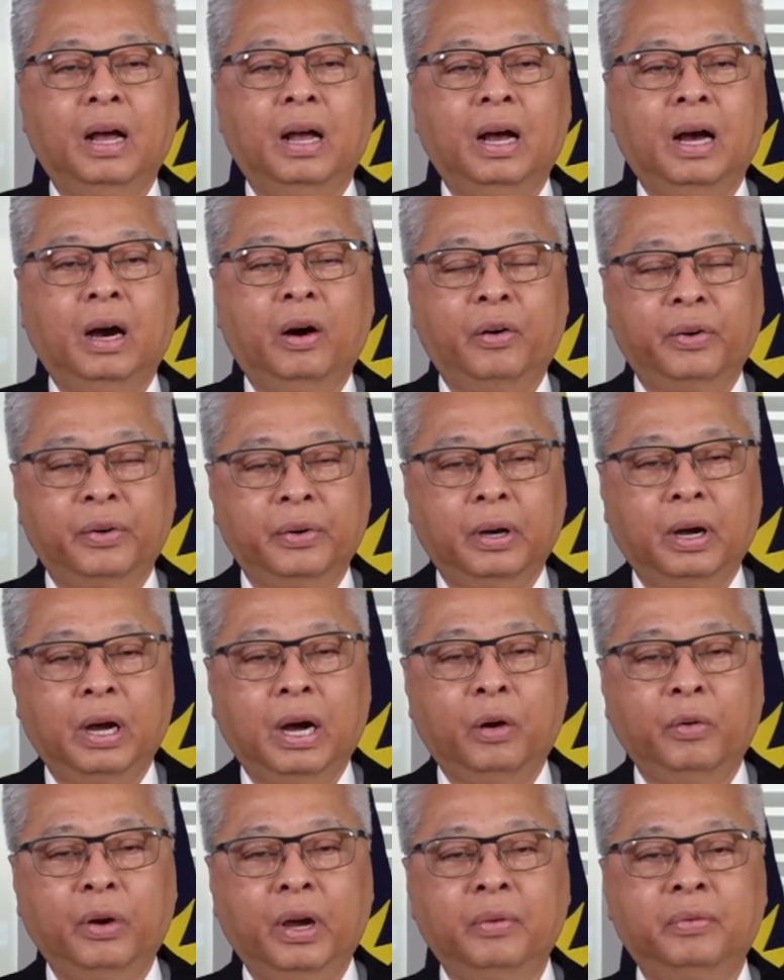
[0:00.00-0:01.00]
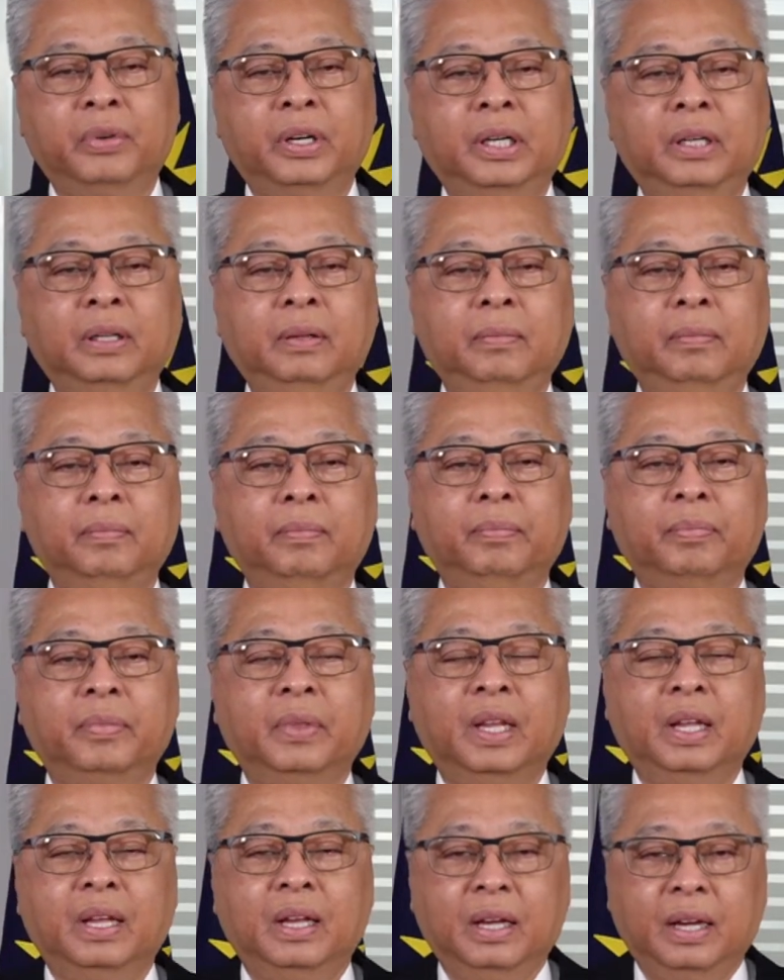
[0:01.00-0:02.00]
However,
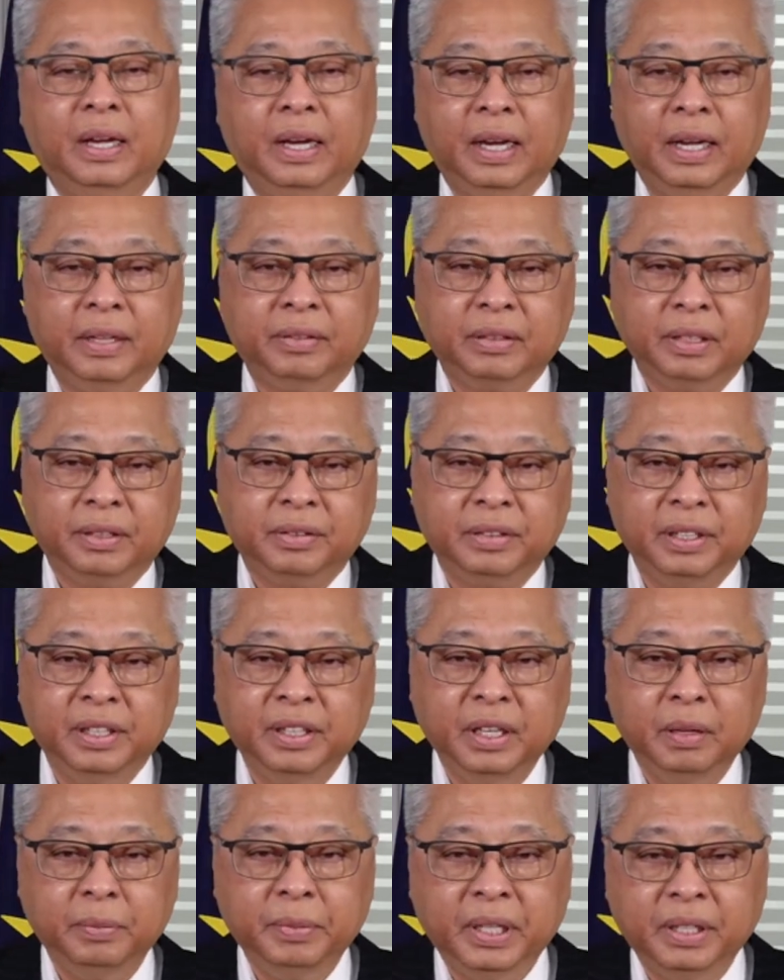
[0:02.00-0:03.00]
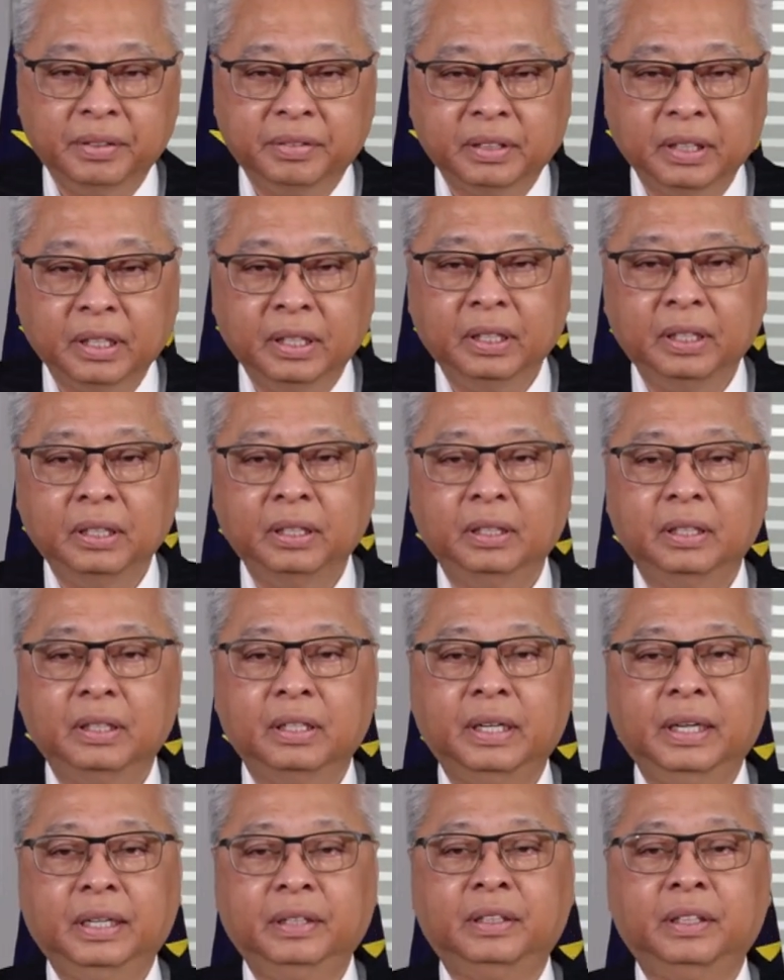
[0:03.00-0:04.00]
as a senior minister,
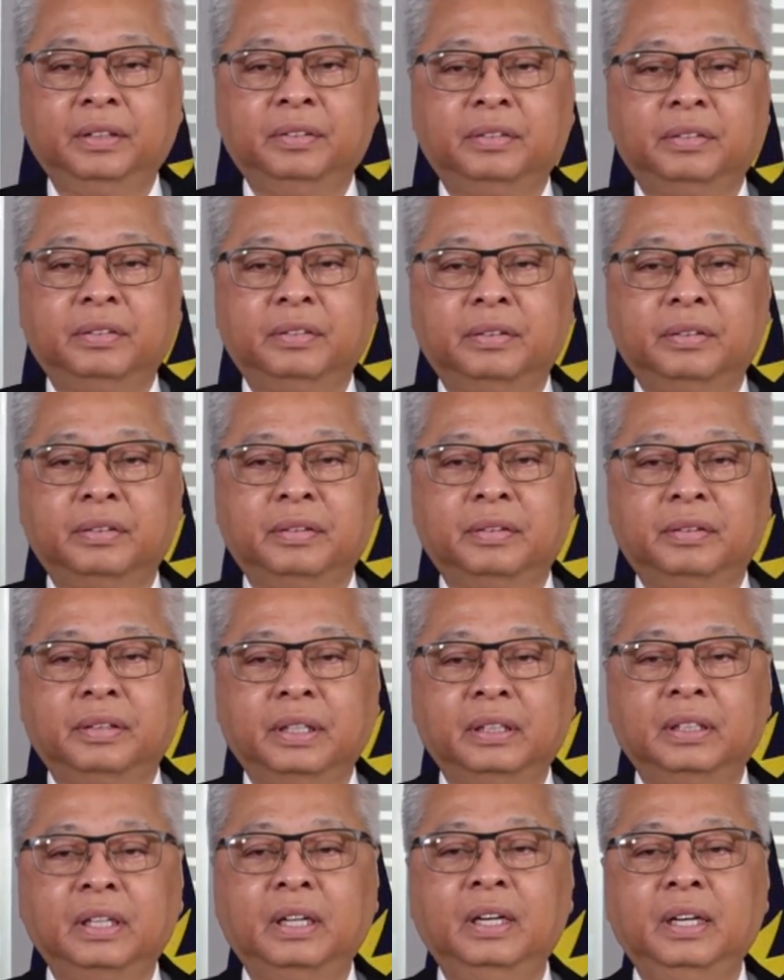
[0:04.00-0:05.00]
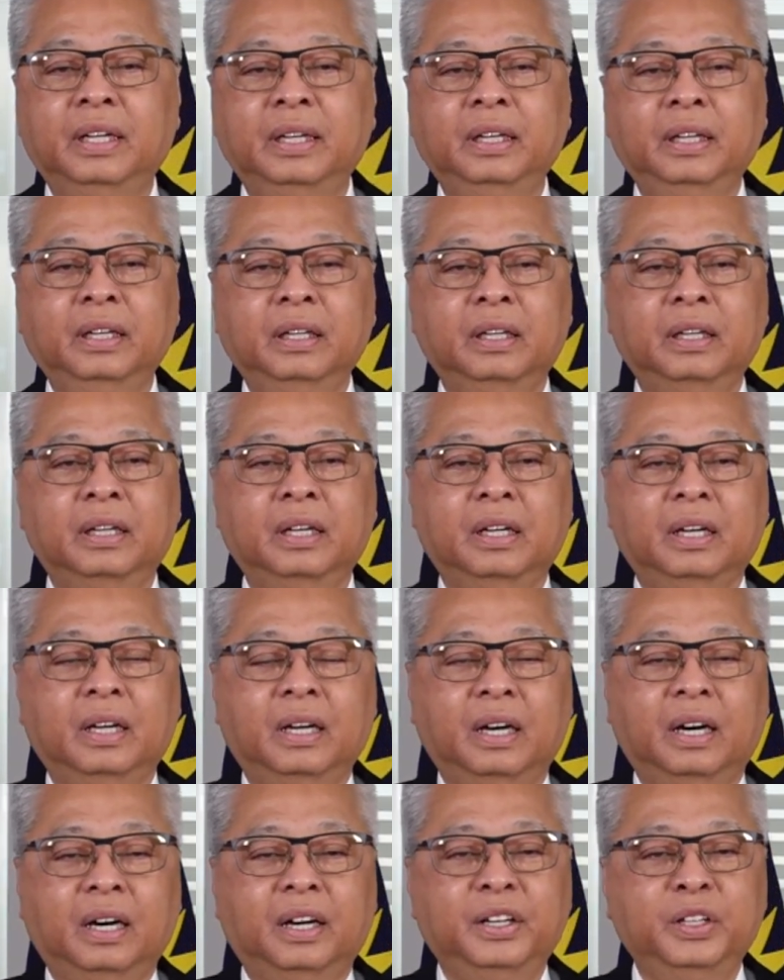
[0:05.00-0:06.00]
it is certainly
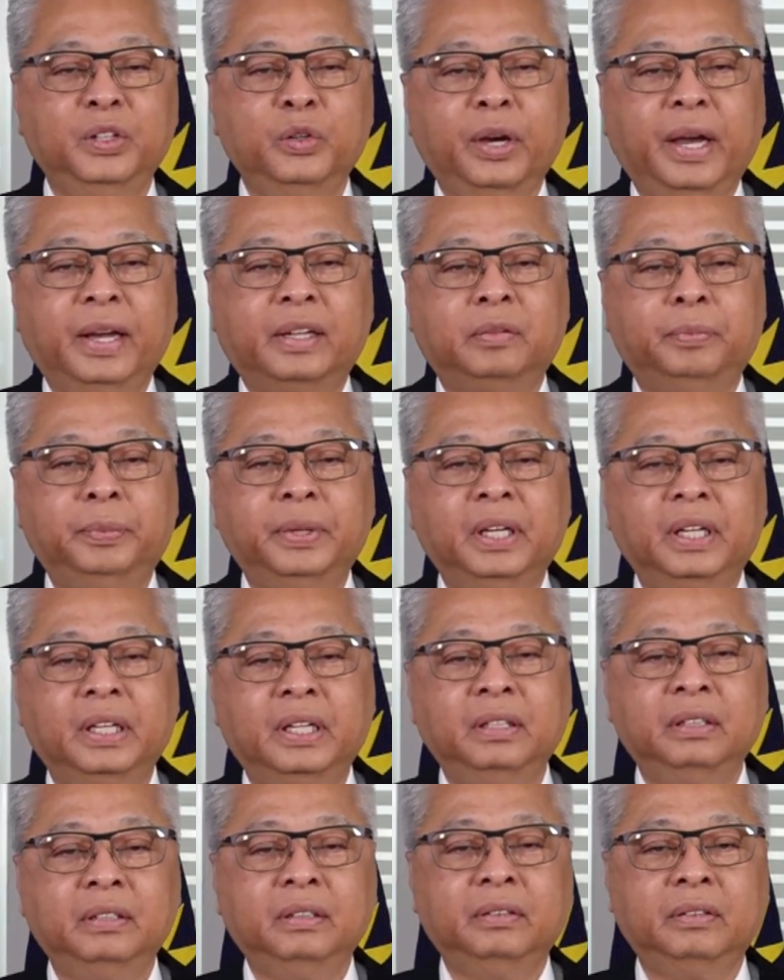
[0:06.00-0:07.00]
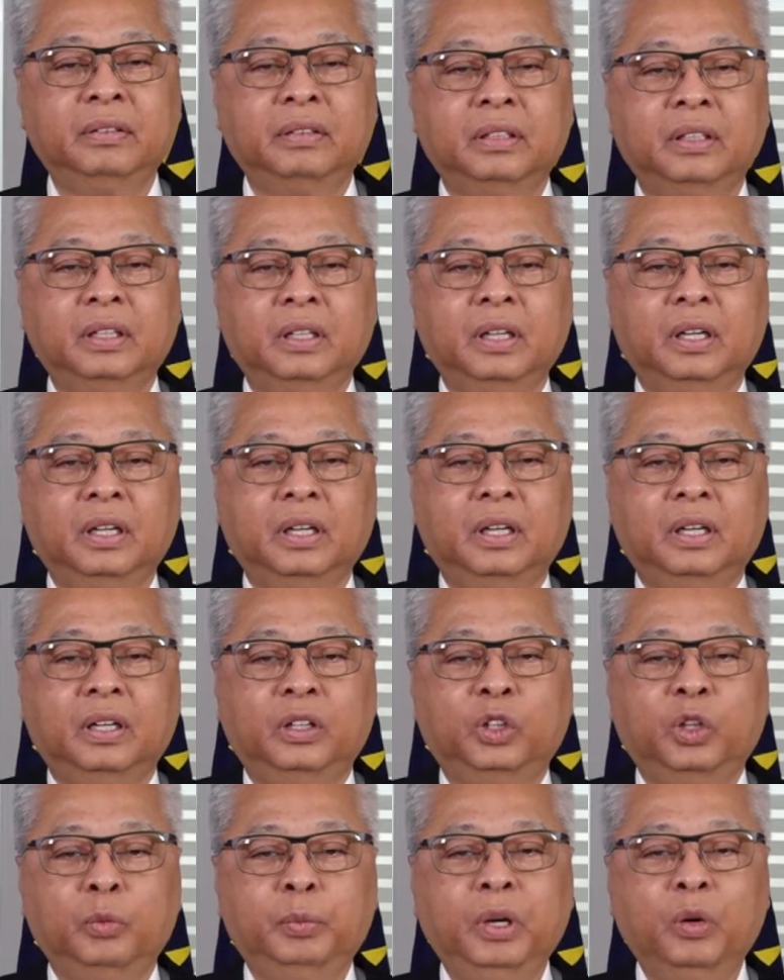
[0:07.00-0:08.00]
a new experience
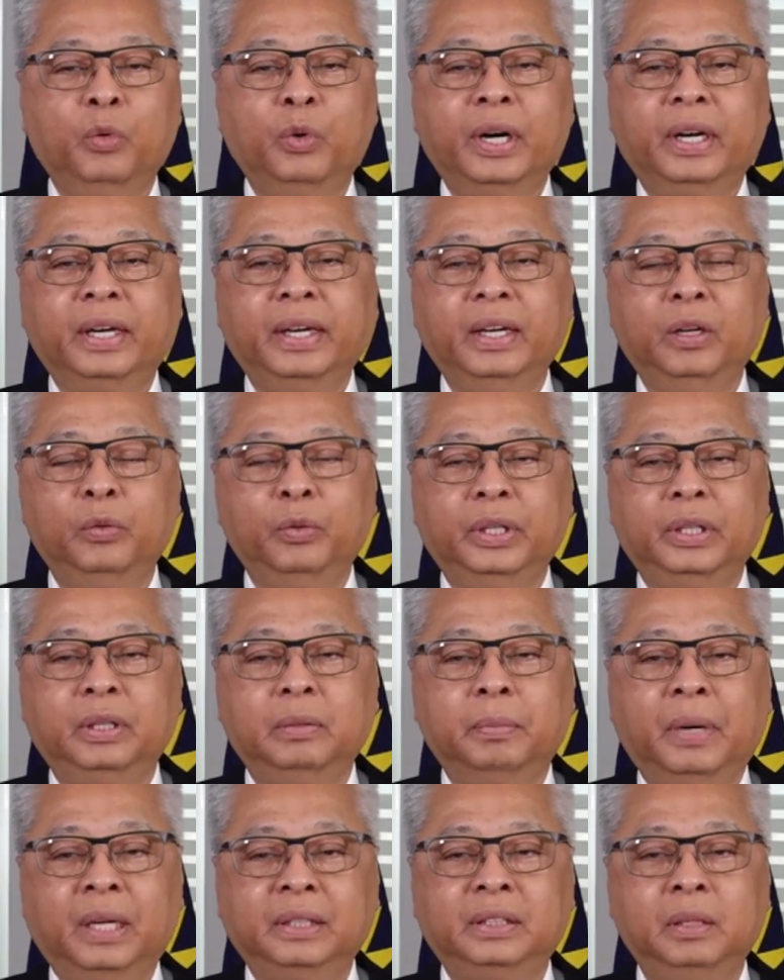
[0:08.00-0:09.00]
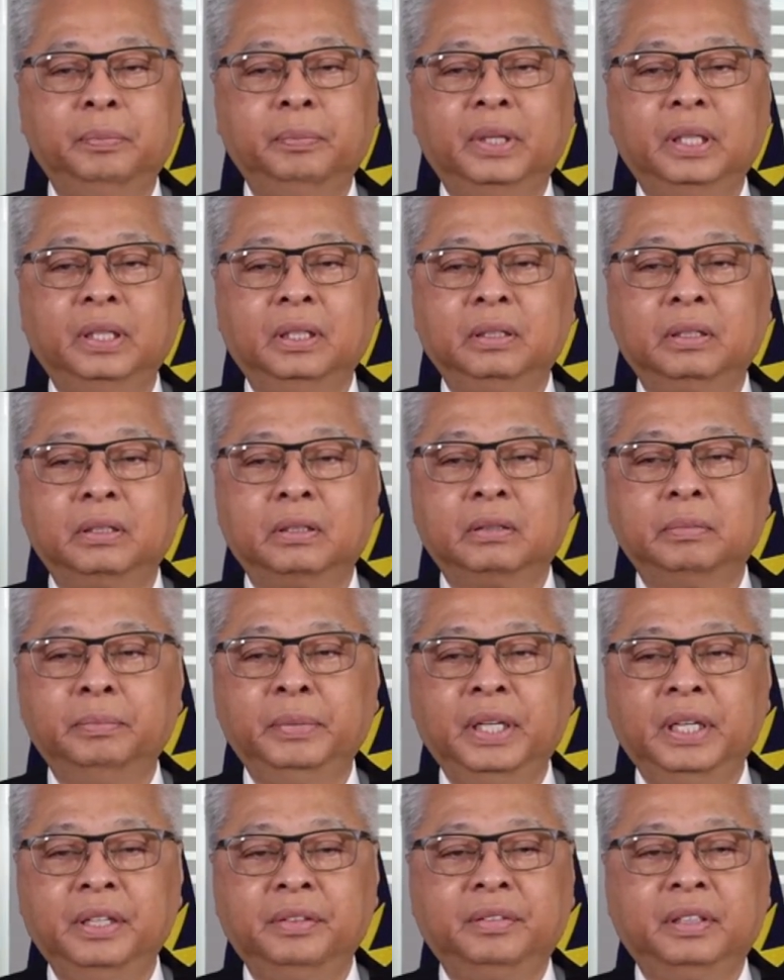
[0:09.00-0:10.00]
to be working with multiple
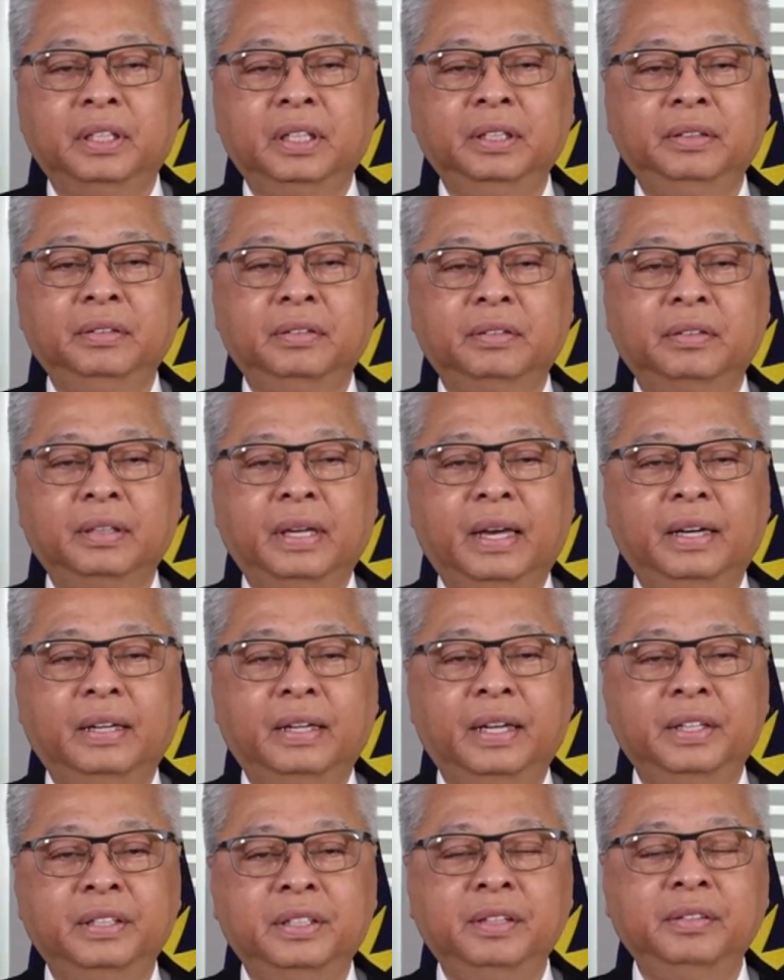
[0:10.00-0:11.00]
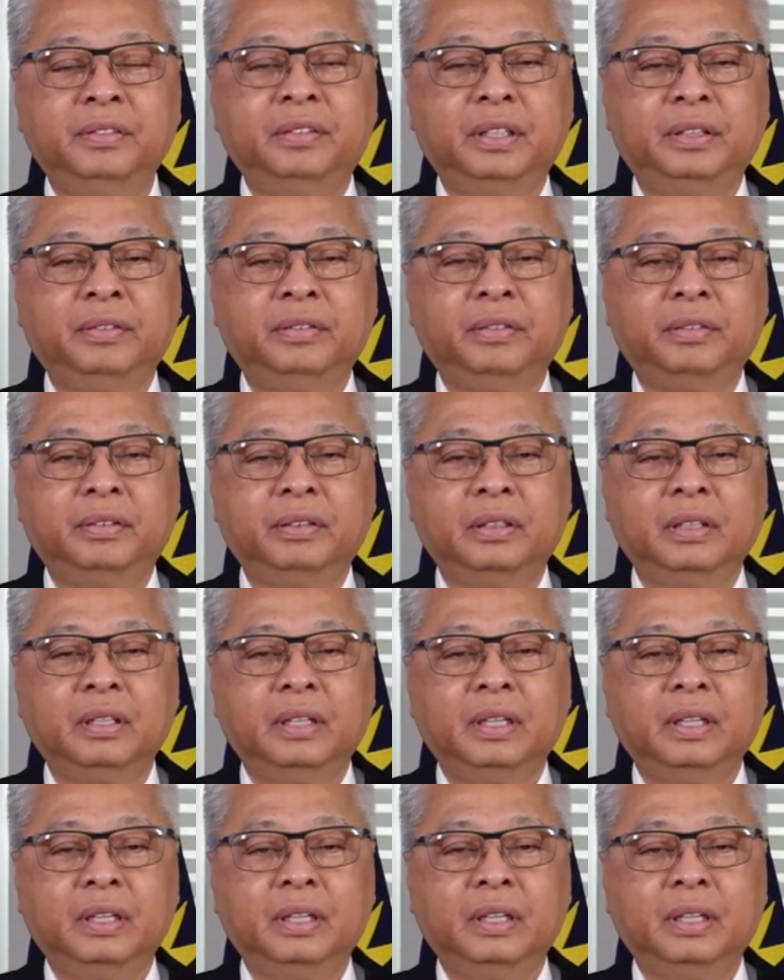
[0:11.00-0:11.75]
ministries and agencies,